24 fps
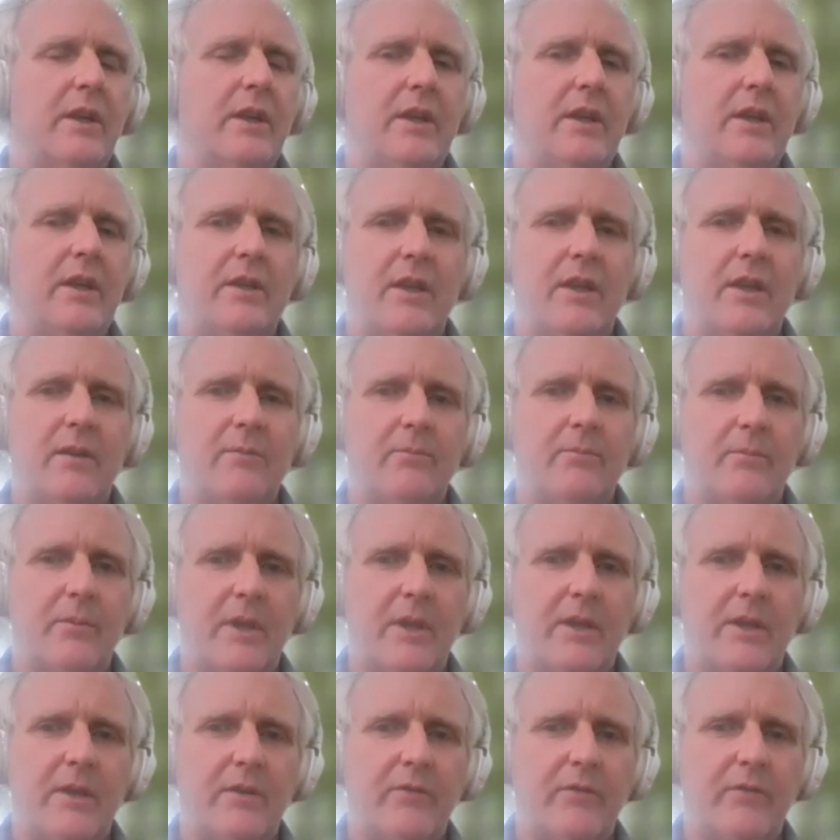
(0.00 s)

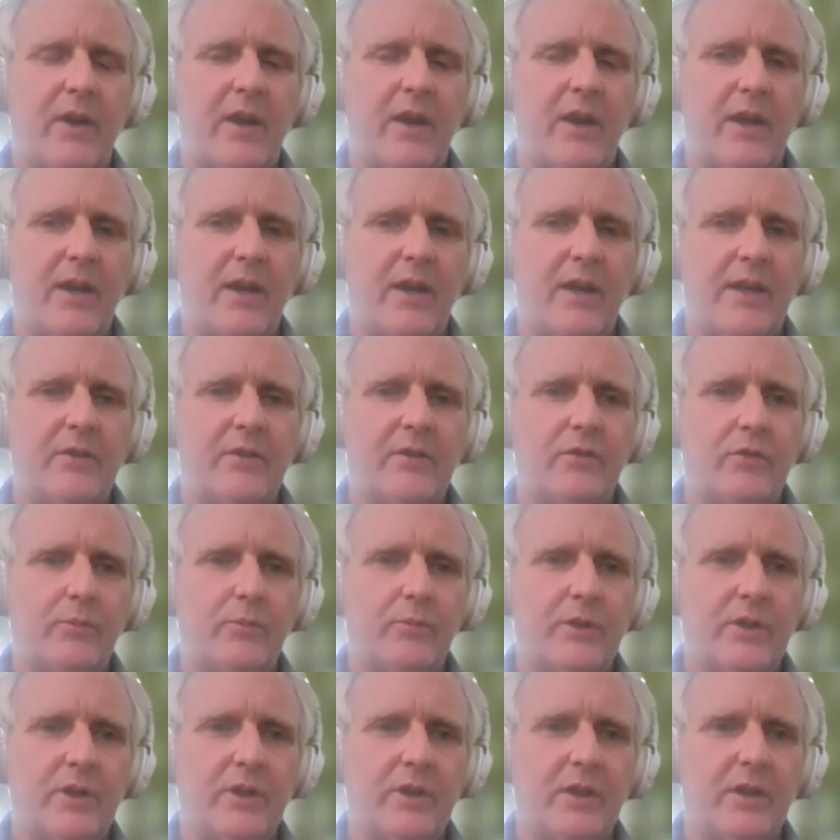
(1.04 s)
Afar at
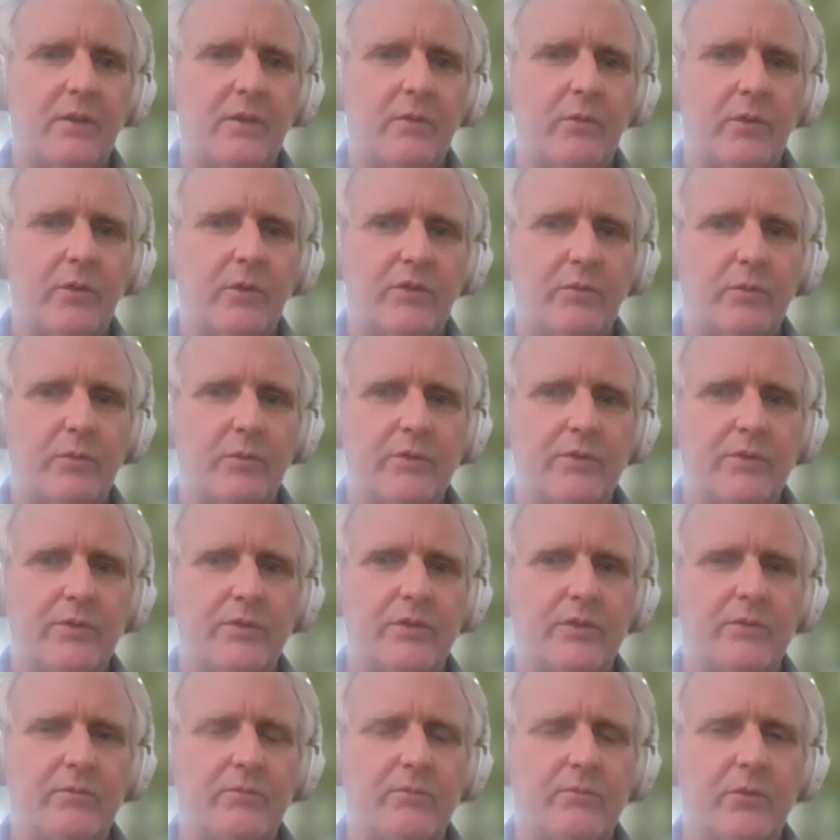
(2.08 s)
Dubti, which
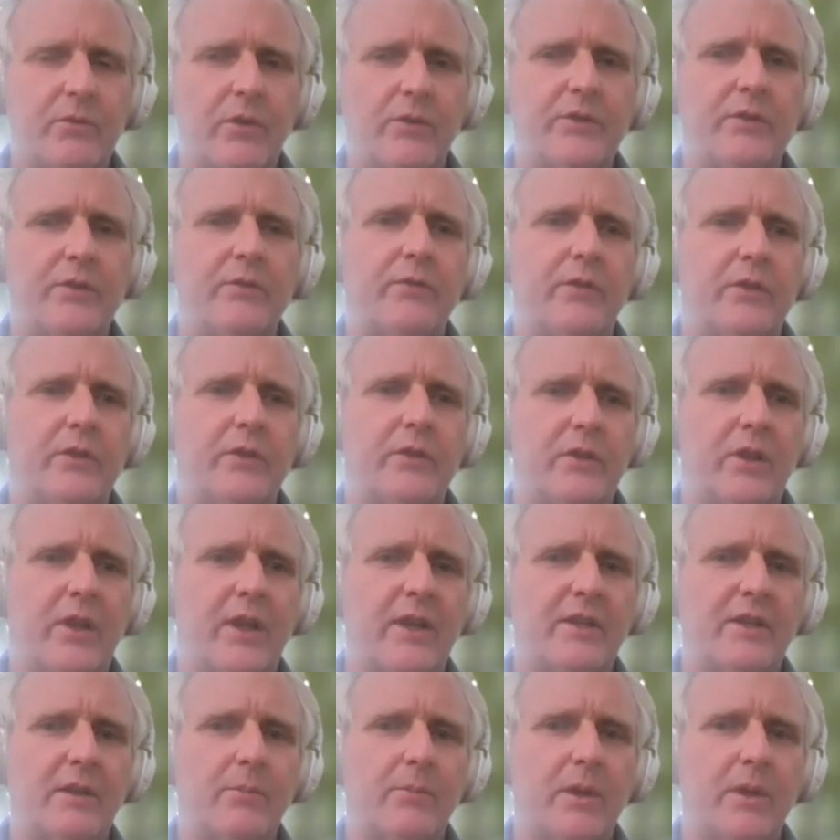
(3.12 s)
was not an official
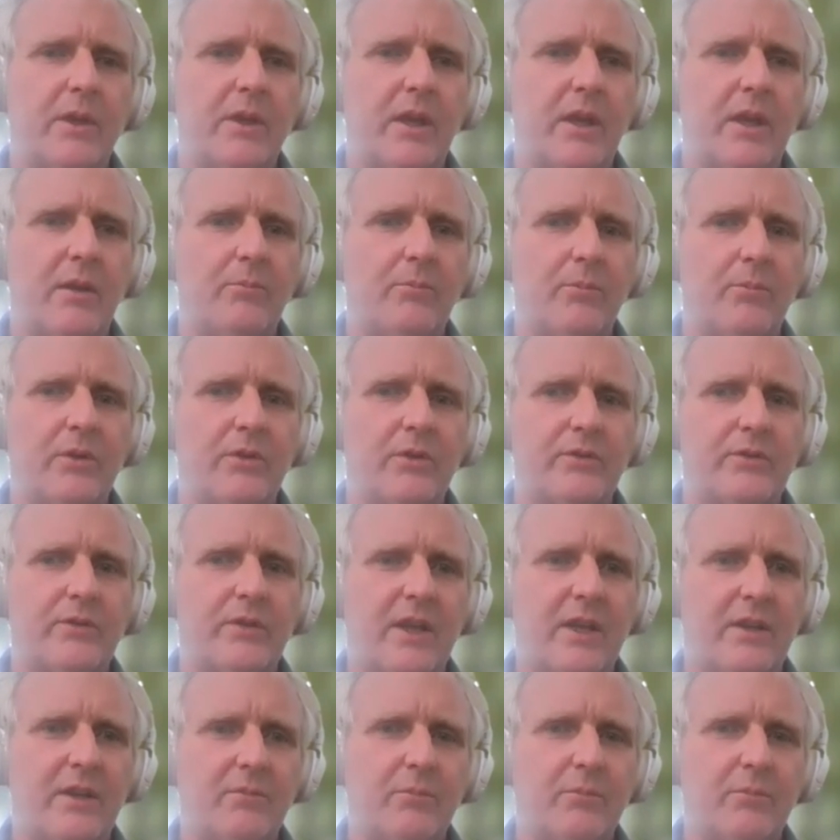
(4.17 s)
IDP camp because it
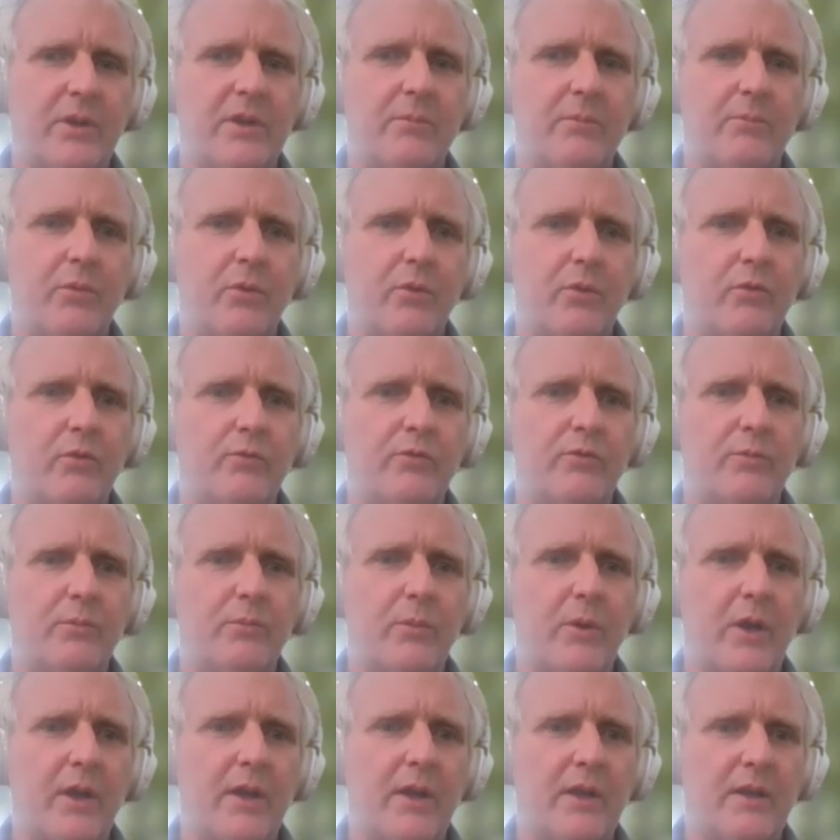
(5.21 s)
hadn't been approved
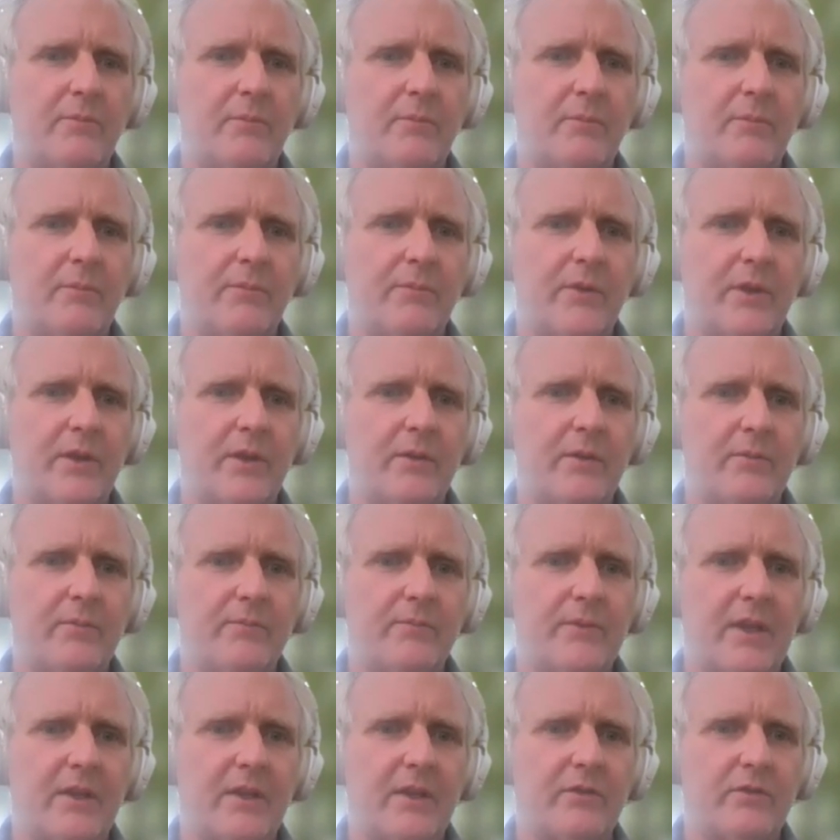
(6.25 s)
by the
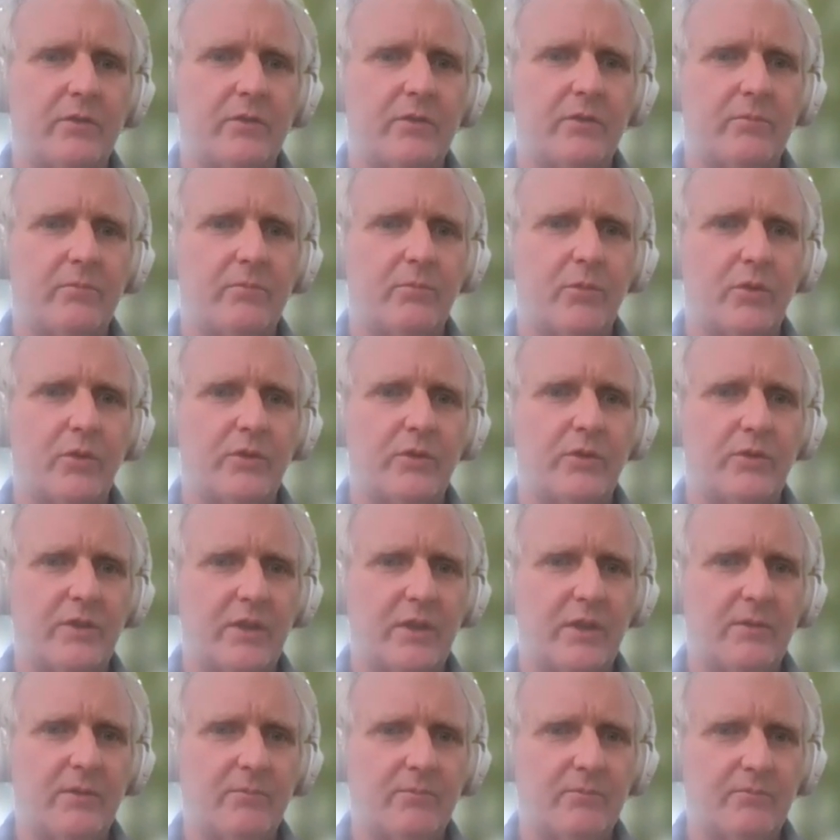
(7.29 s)
National
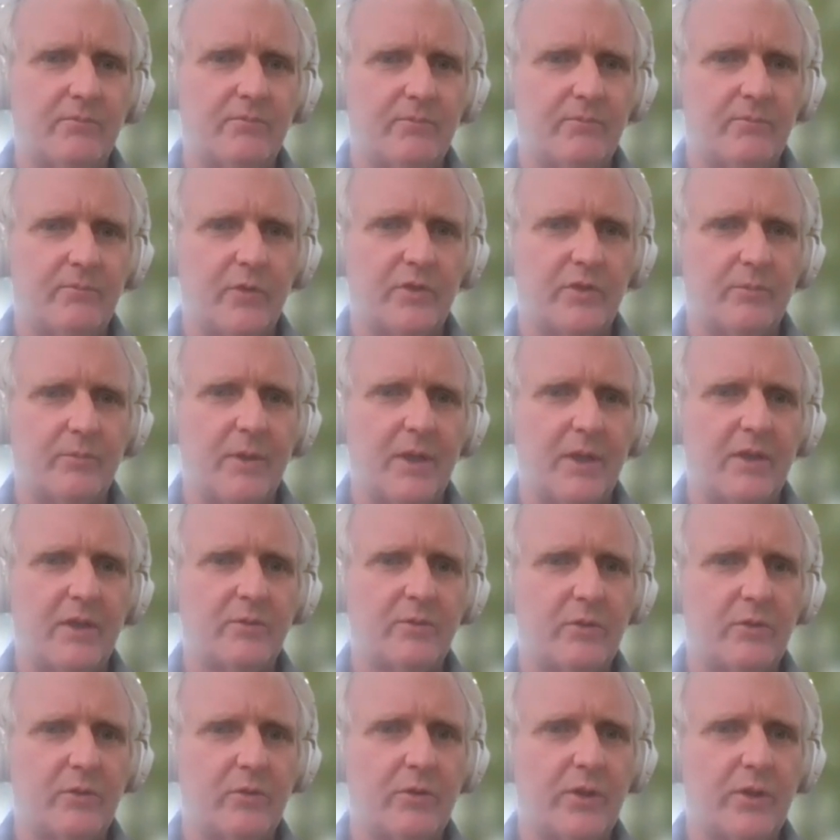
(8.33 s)
Emergency Risk
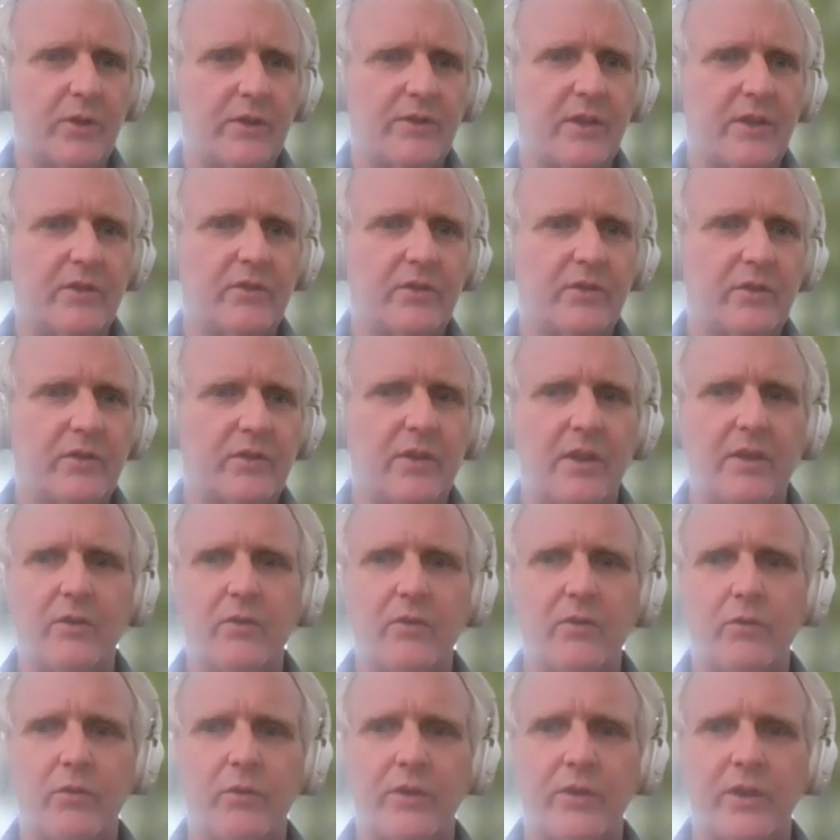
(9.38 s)
Management Organization, and
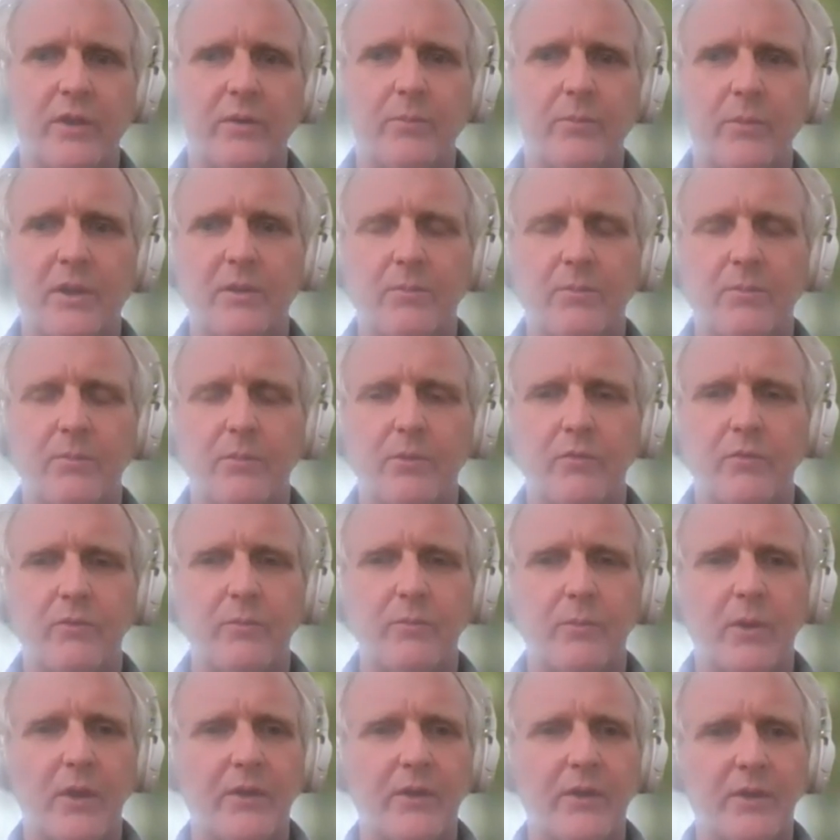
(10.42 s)
nor had it been approved
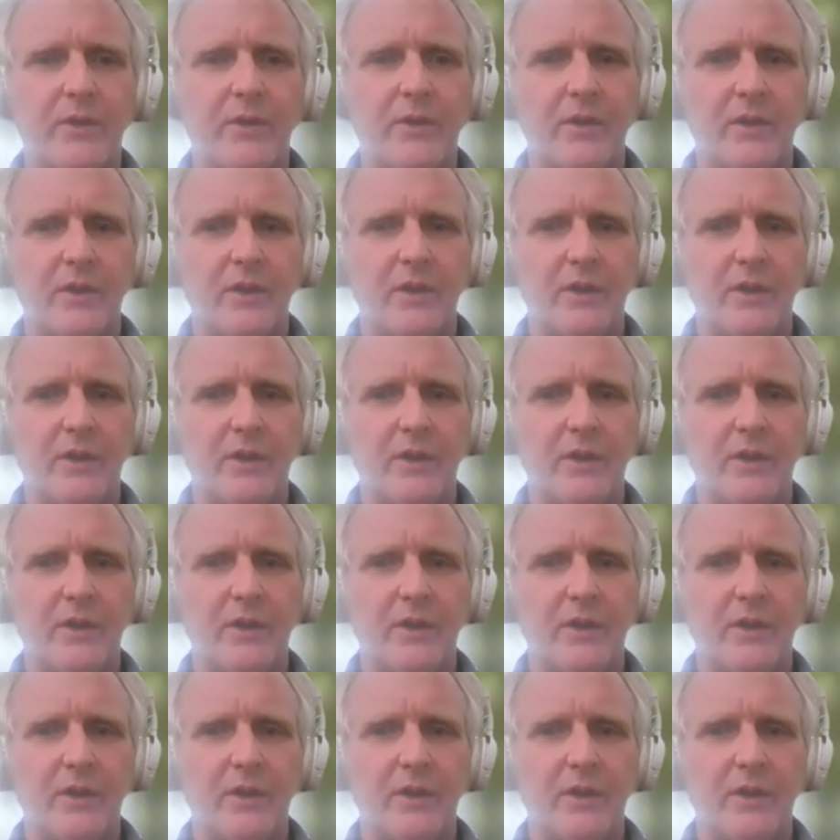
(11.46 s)
by the